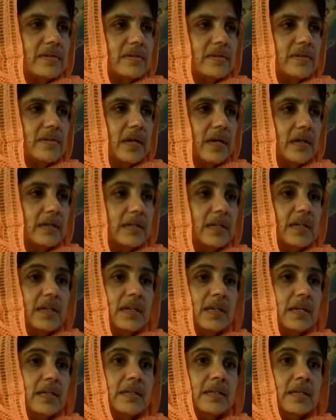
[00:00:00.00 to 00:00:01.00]
Yeah, the,
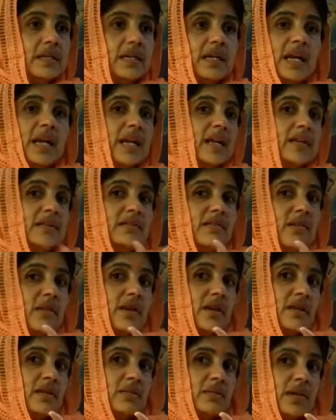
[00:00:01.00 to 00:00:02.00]
the need is
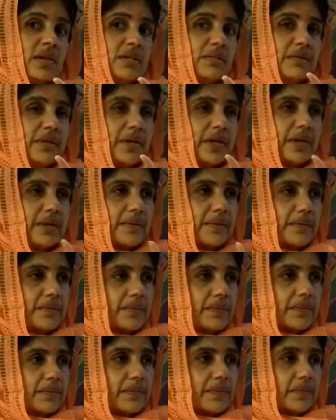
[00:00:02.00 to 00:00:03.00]
all one way.
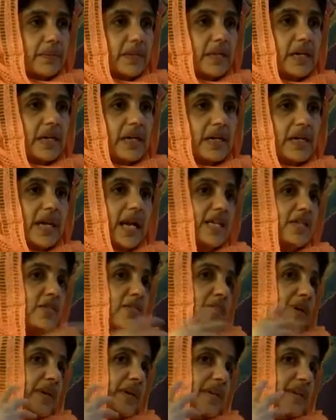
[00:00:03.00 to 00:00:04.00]
The
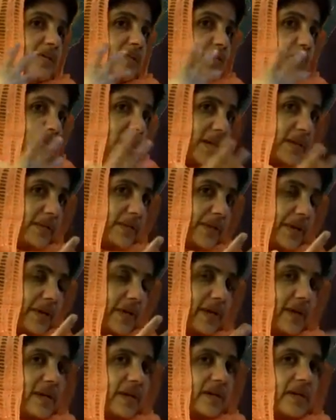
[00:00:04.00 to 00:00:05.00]
attachment is one way.
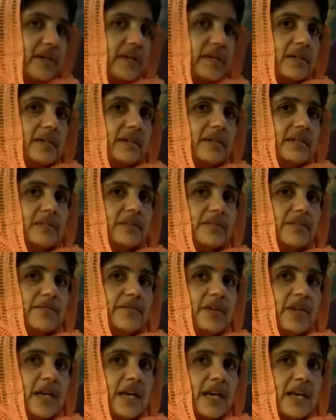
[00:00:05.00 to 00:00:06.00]
The
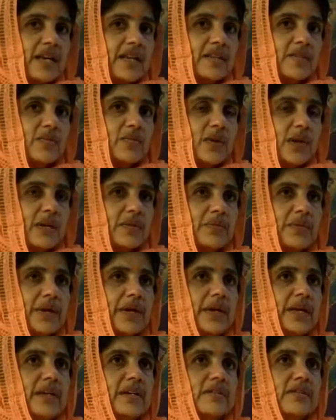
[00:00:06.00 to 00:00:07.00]
fear is one
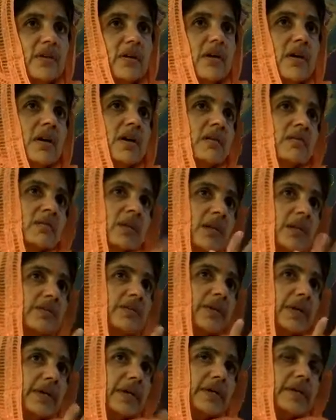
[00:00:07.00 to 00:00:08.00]
way. It's all one
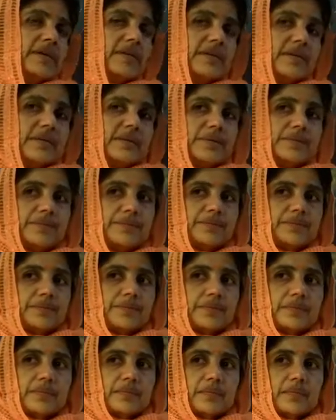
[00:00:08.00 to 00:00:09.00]
way.
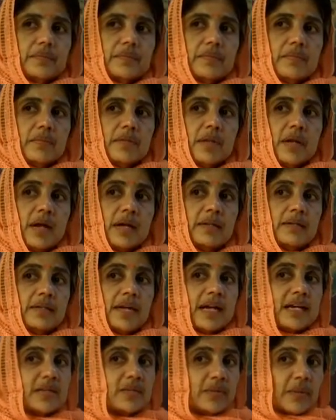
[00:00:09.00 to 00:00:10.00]
And
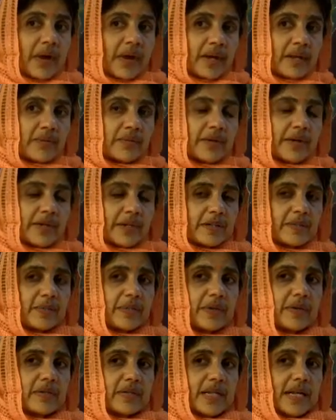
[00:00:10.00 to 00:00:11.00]
that's why it works
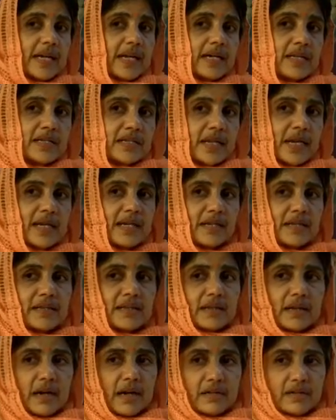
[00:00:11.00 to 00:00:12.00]
because, like I said in
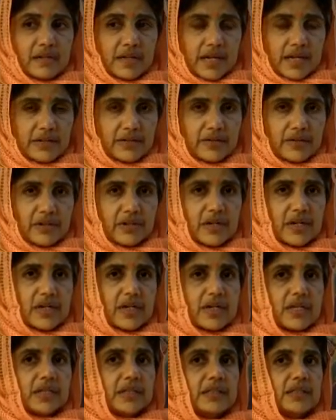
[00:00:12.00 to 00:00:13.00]
the last lecture,
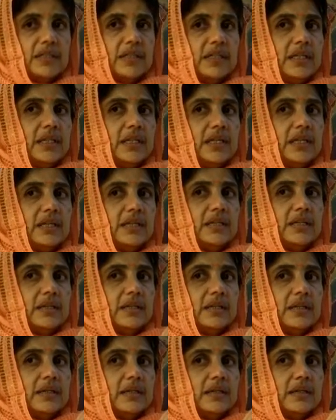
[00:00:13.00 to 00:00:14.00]
the the
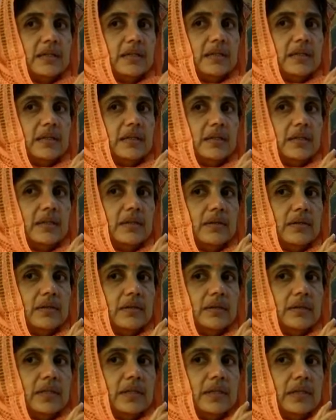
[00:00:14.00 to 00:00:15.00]
the the
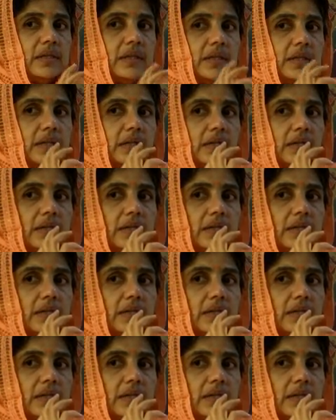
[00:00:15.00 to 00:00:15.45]
the